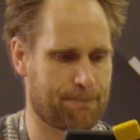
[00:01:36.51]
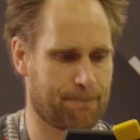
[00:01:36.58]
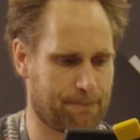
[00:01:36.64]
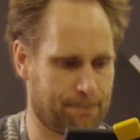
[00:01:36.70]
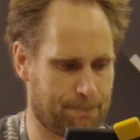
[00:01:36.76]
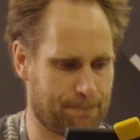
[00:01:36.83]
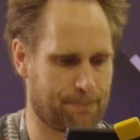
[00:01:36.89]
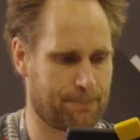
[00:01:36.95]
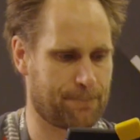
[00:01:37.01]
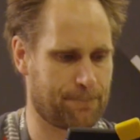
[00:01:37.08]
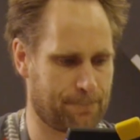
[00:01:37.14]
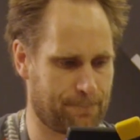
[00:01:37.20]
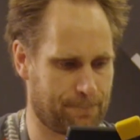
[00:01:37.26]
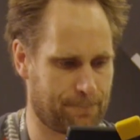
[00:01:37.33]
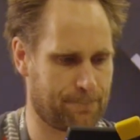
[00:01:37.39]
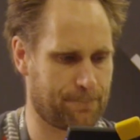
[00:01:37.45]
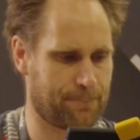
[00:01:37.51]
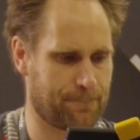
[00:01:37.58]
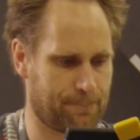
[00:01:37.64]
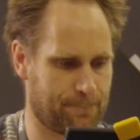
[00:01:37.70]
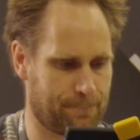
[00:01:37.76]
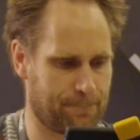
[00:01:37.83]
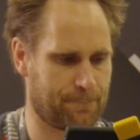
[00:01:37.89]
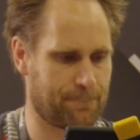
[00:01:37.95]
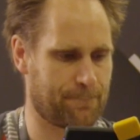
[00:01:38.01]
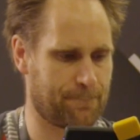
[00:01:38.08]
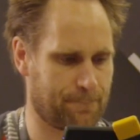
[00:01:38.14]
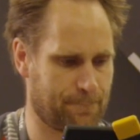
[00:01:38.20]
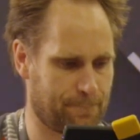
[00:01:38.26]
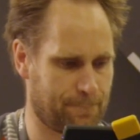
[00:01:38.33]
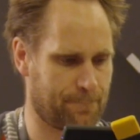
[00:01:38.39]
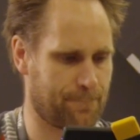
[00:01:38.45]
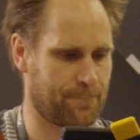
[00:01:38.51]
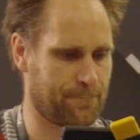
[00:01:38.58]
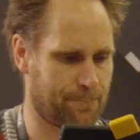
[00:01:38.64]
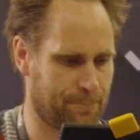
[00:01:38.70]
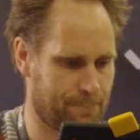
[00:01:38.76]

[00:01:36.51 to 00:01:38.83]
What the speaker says: really powerful synthesizer called Super Collider,